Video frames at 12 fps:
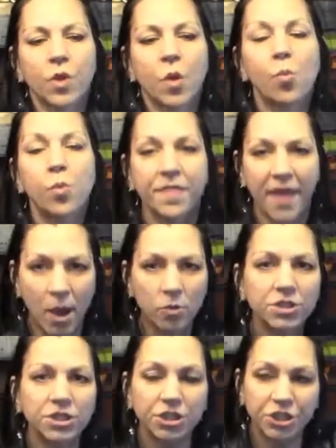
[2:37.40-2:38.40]

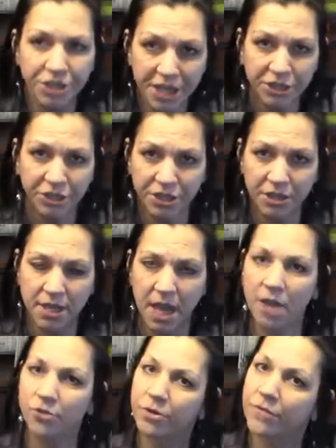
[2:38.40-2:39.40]
without changing the
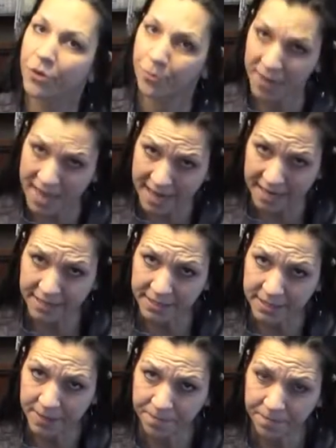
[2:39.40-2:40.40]
color of your
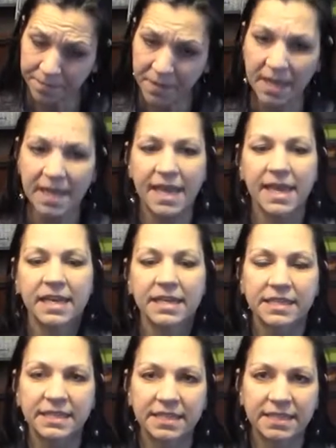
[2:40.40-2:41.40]
paint, it
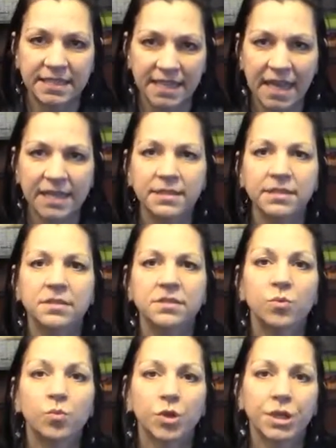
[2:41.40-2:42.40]
extends
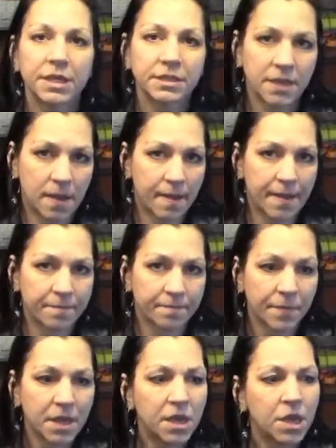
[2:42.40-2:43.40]
the working time.
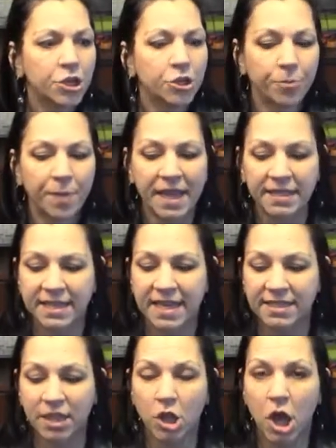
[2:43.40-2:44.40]
Your paint
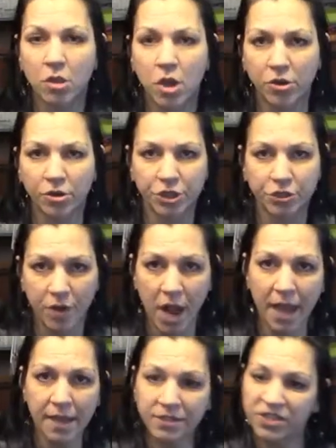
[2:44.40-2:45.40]
takes a lot longer to
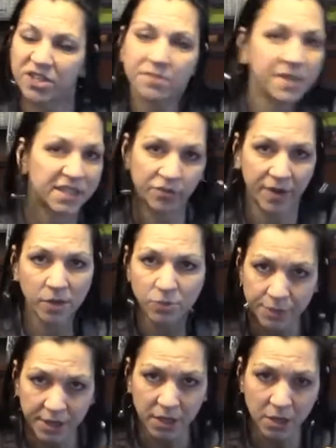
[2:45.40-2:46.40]
dry, so you can mess
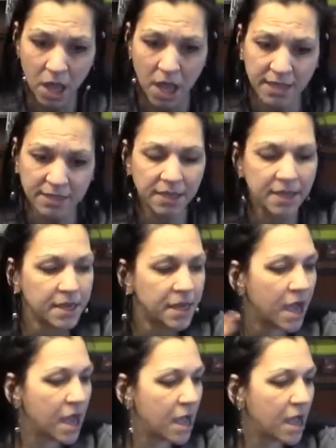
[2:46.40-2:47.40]
around with it a lot.
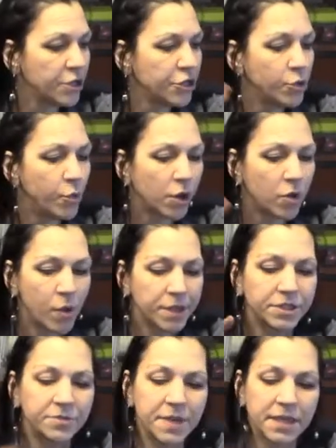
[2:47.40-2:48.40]
You are
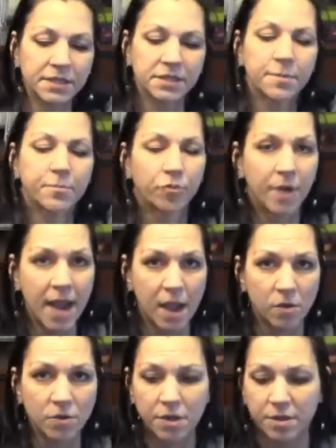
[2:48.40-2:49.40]
going to mix the
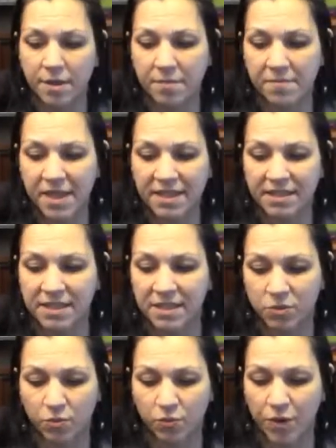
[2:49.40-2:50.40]
brown that makes
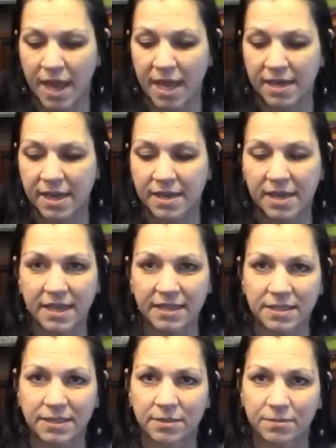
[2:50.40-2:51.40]
this red a
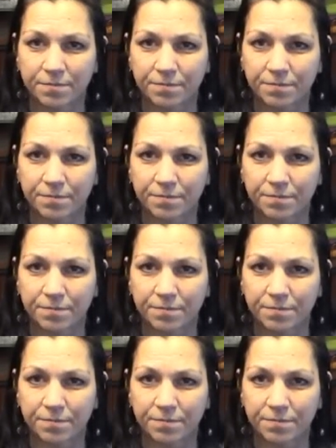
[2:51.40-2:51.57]
nice